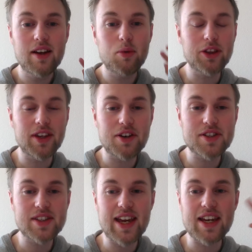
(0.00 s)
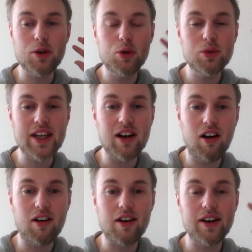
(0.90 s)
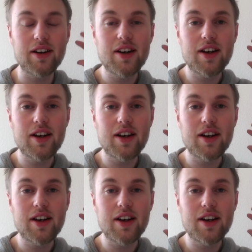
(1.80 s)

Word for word: what they are saying, who they are,